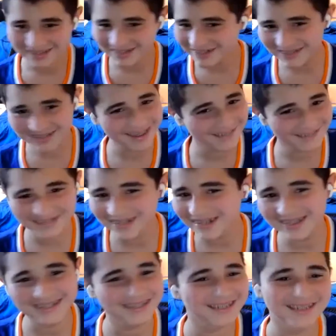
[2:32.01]
Whatever it
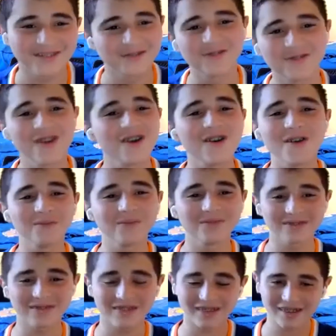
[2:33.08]
is, just throw him.
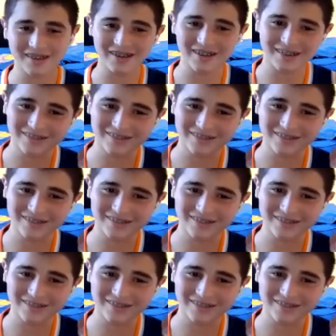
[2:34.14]
Yeah.